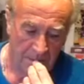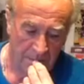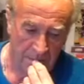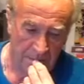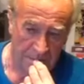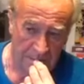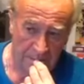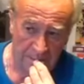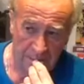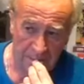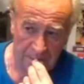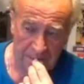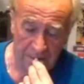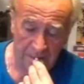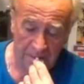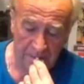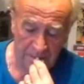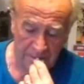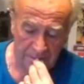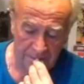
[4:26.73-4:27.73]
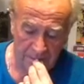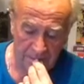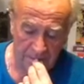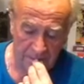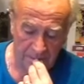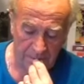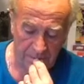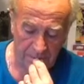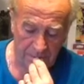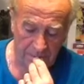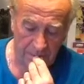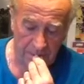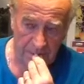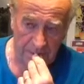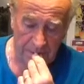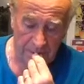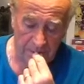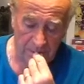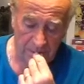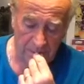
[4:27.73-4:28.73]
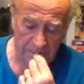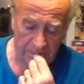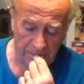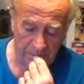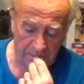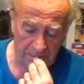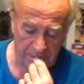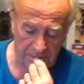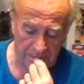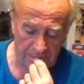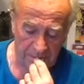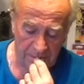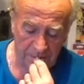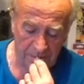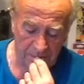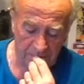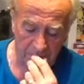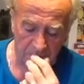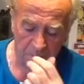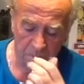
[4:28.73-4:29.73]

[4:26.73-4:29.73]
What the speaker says: The son's still in the big workshop yet, so.